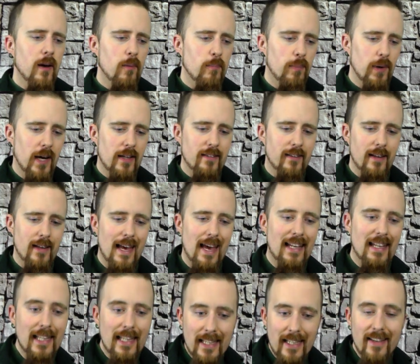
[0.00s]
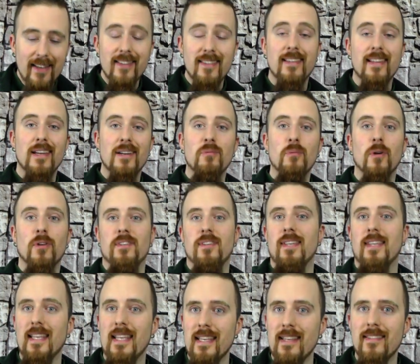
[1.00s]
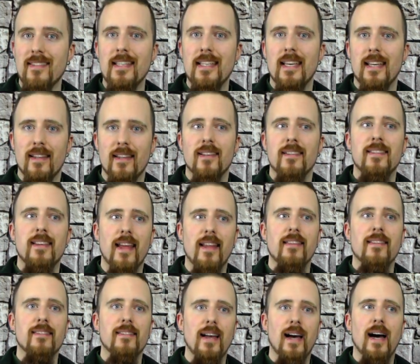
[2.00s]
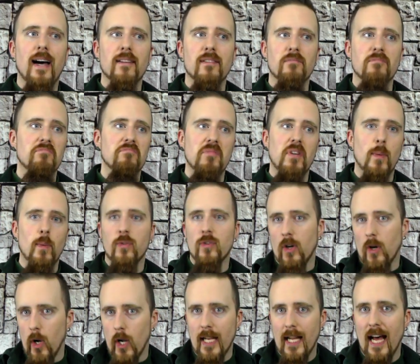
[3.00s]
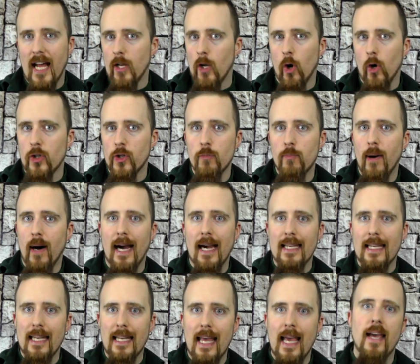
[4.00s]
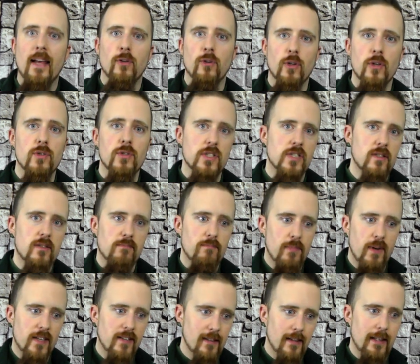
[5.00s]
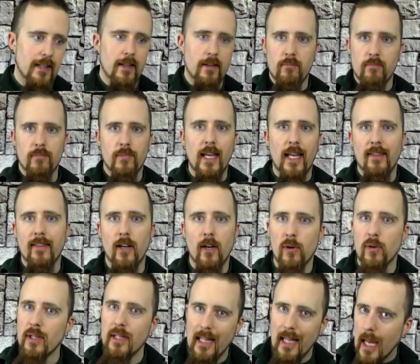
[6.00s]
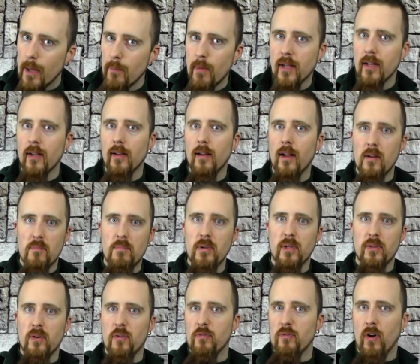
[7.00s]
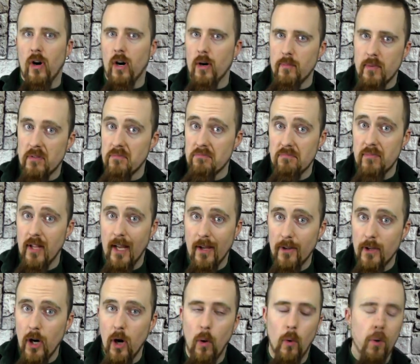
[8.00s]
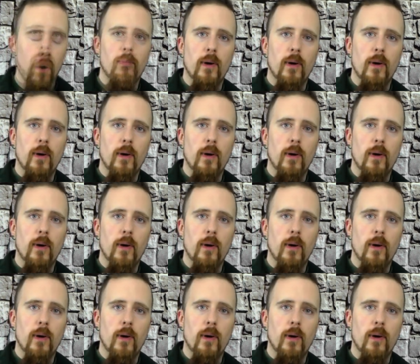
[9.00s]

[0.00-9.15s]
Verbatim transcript: but at least it was easy in the sense that it was on unoccupied land. You could just basically get there and claim it and build your farm, and there you go.